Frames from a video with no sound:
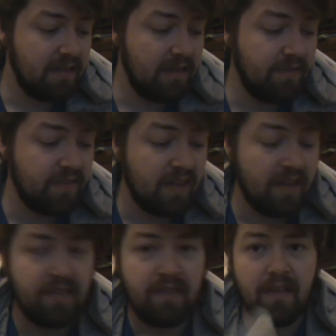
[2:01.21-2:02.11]
Even
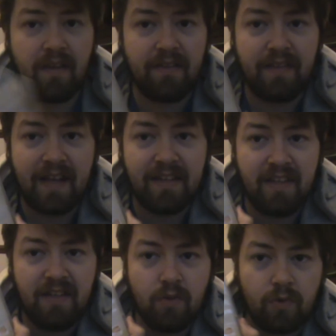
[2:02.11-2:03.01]

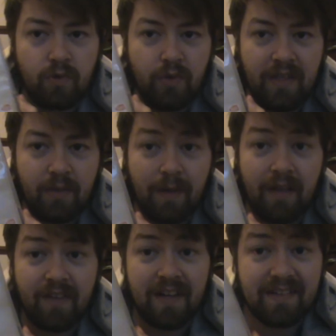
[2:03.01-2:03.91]
Nini Kuni or
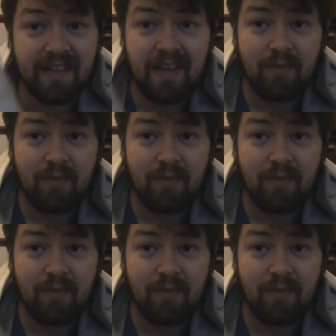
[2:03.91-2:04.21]
whatever it is,